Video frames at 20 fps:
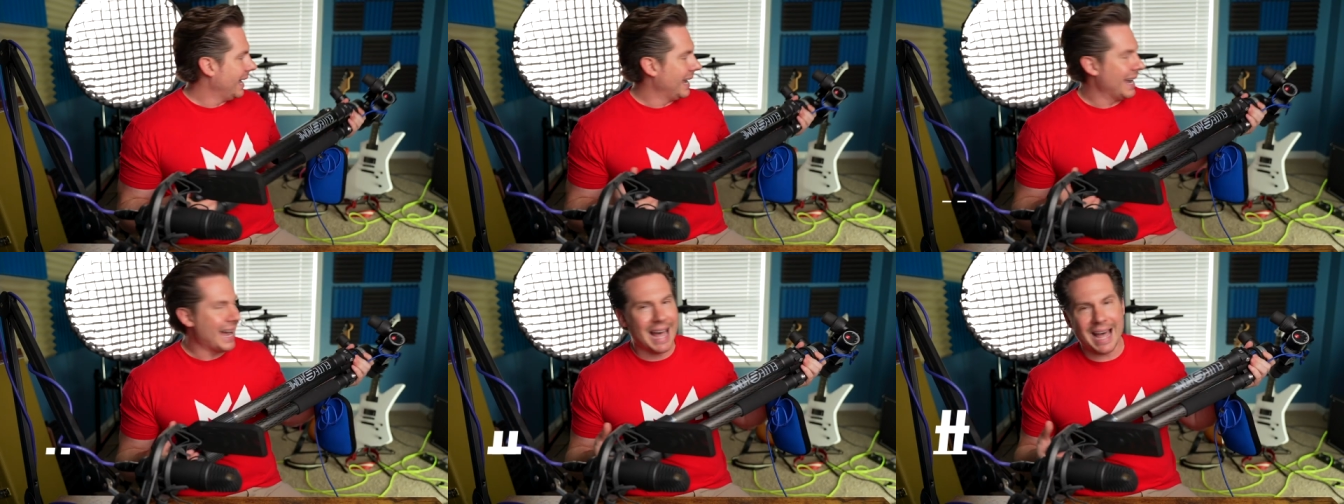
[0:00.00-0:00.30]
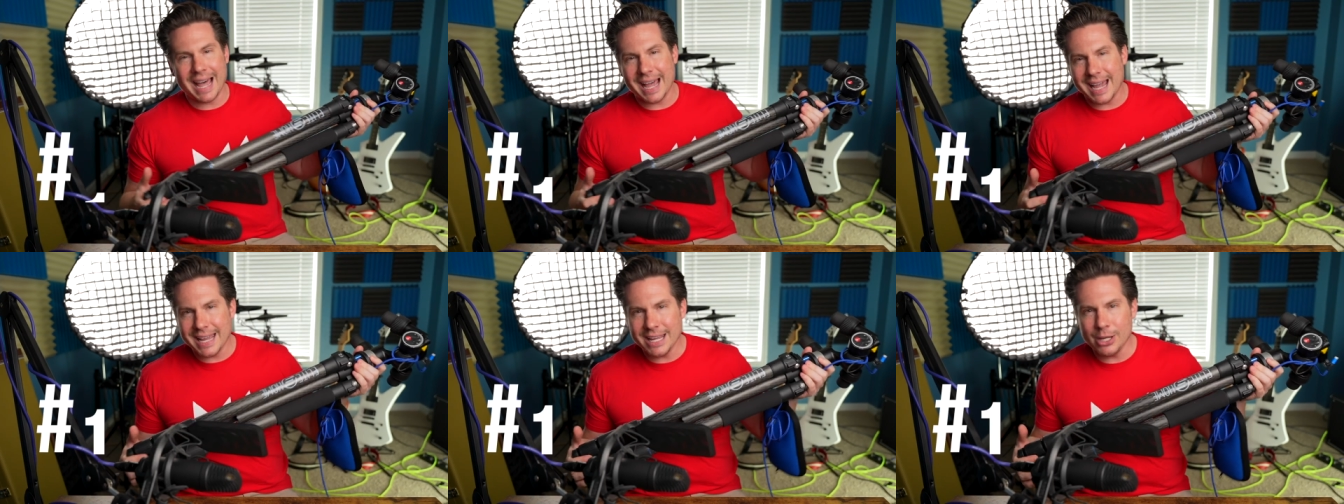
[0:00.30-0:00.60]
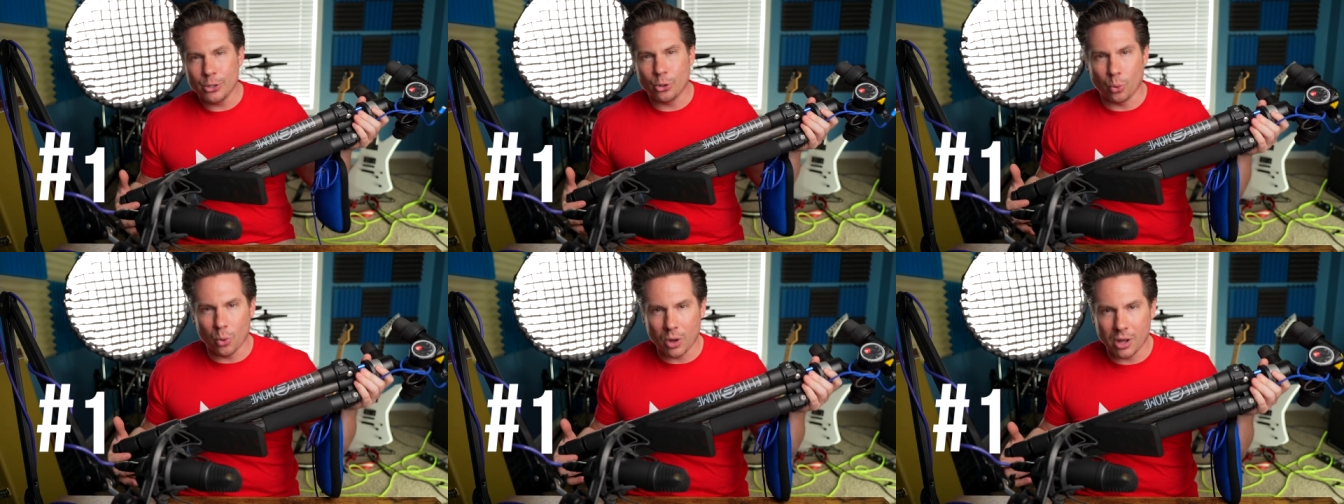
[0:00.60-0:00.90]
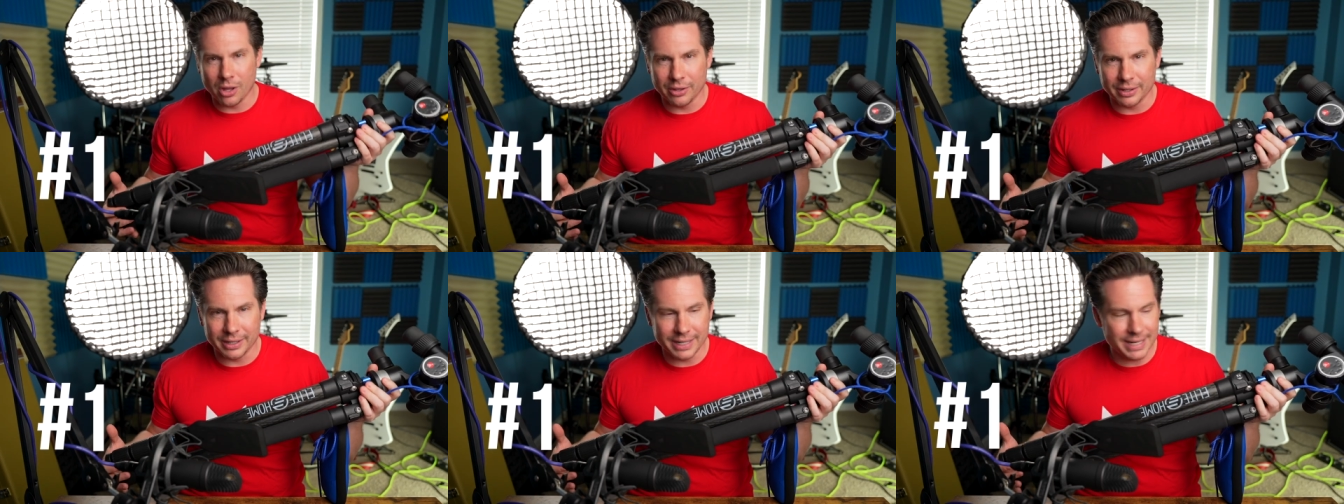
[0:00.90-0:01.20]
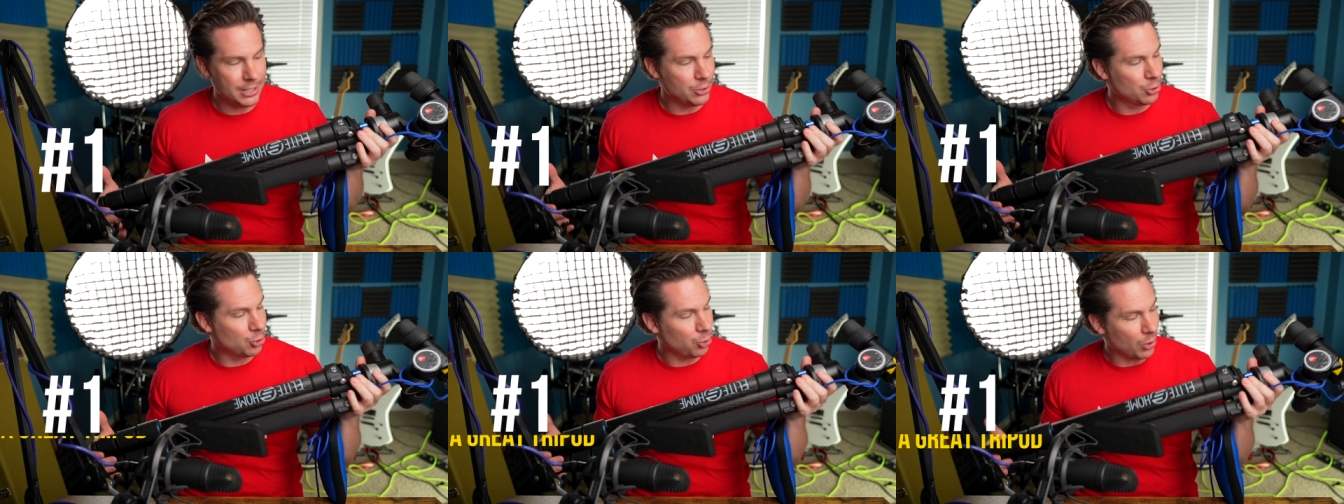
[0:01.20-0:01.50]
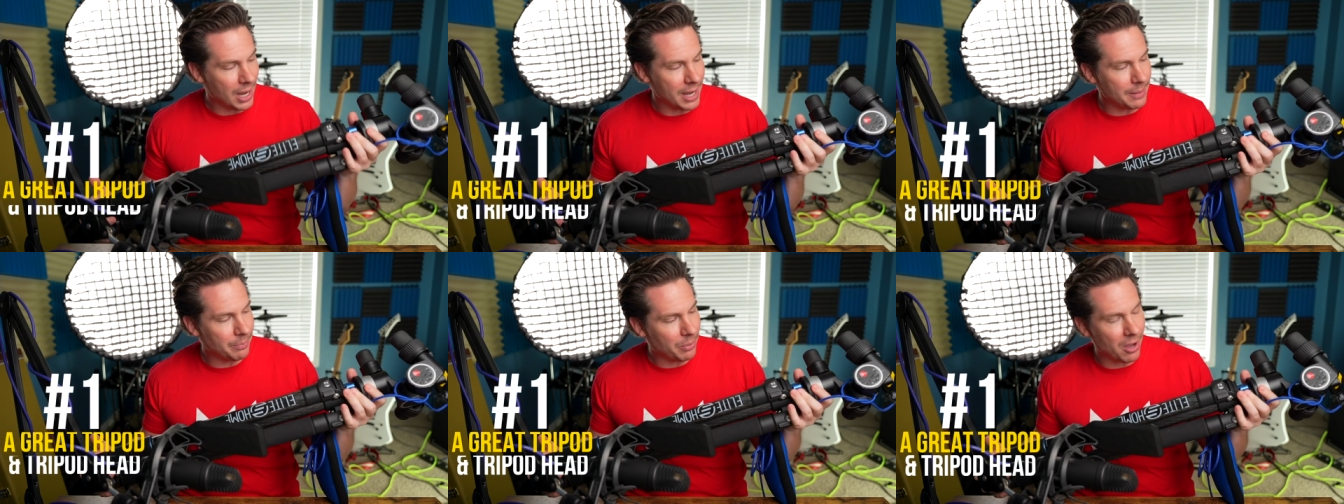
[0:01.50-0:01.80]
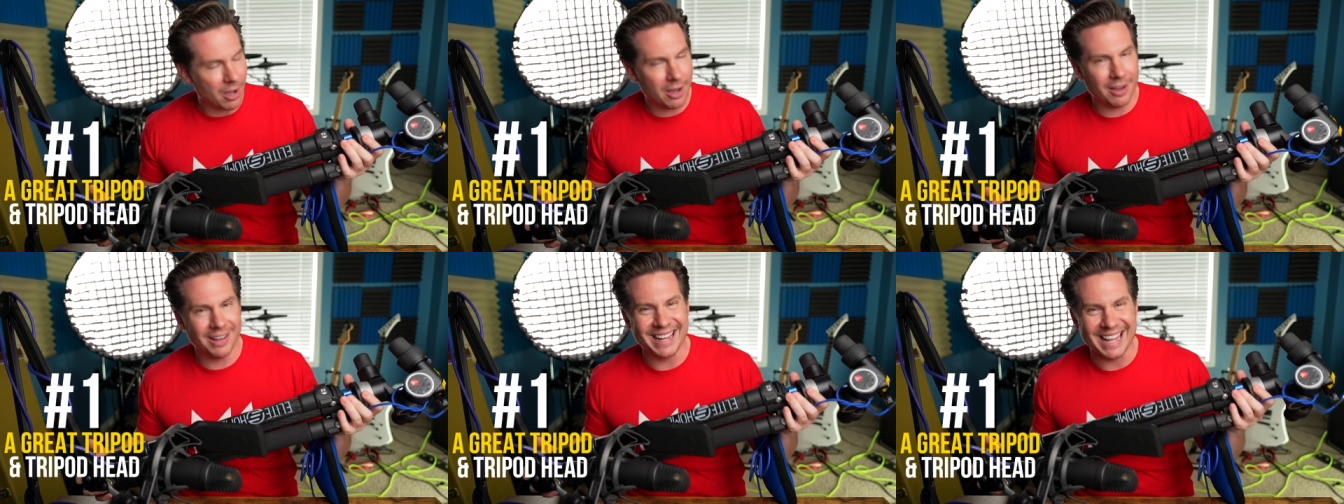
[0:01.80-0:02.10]
a high quality
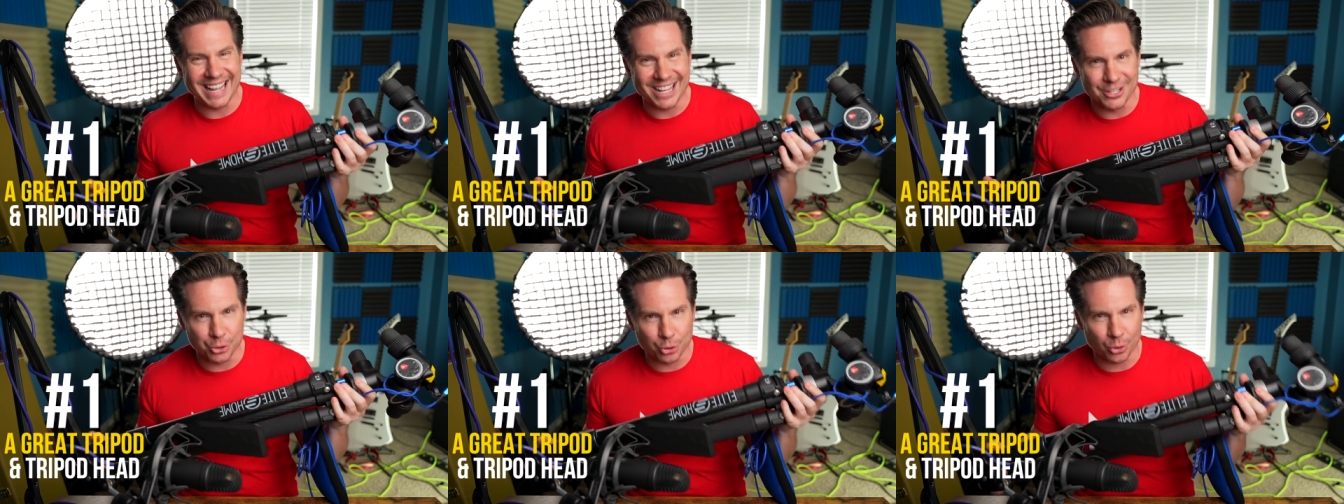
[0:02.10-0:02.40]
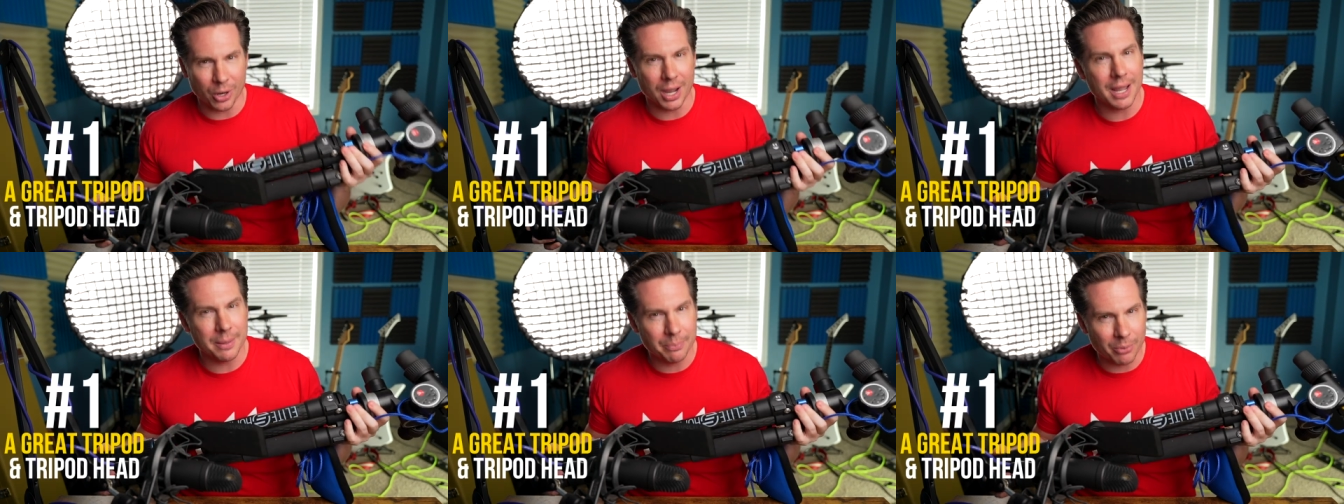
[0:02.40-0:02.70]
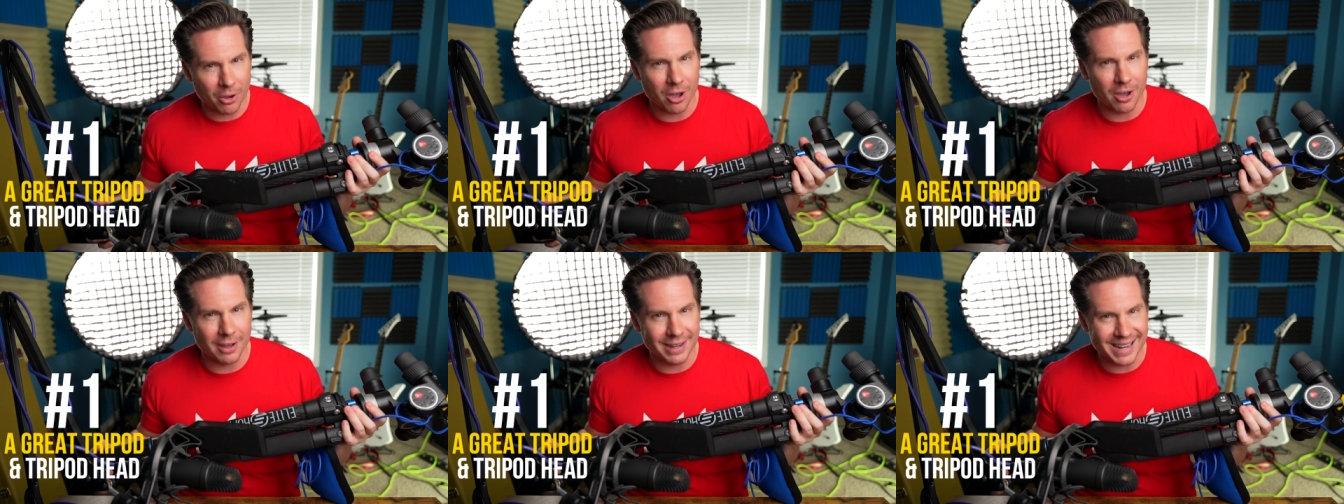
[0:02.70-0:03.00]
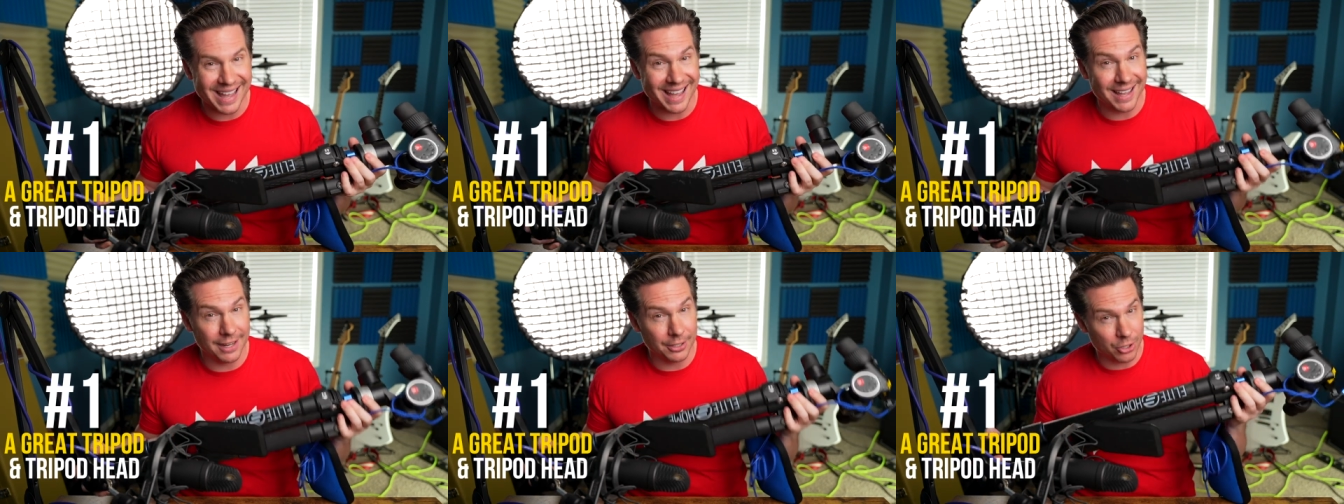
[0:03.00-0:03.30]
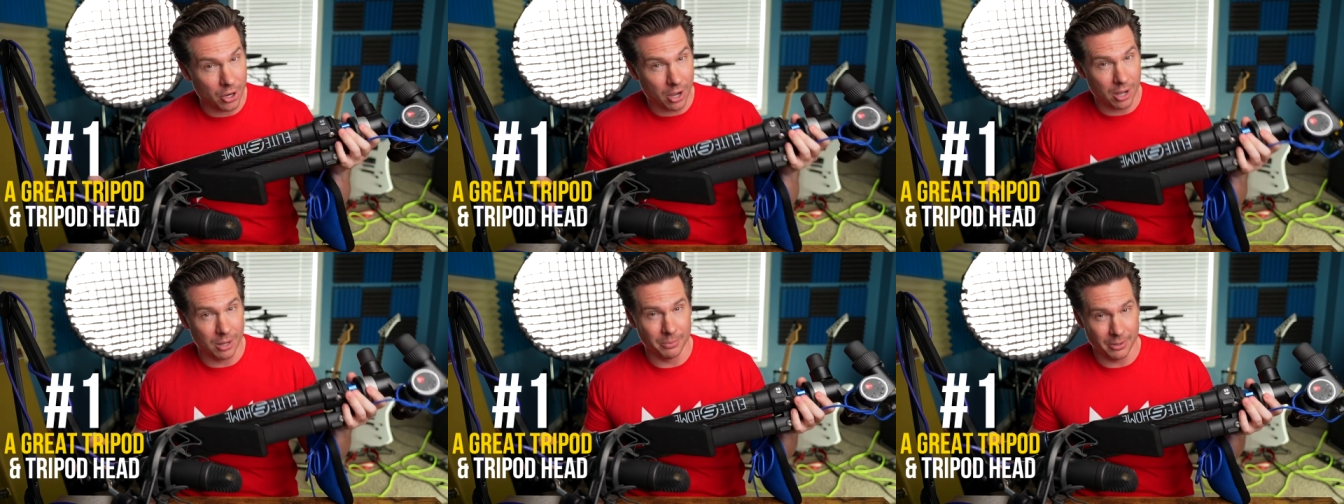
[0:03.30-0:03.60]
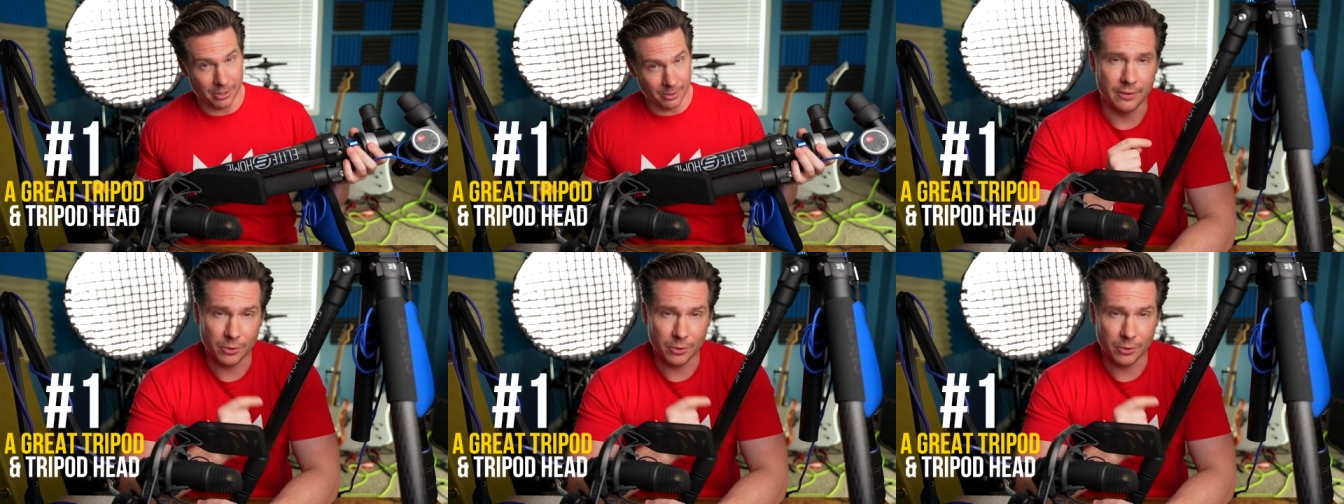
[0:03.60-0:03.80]
tripod and tripod head combo.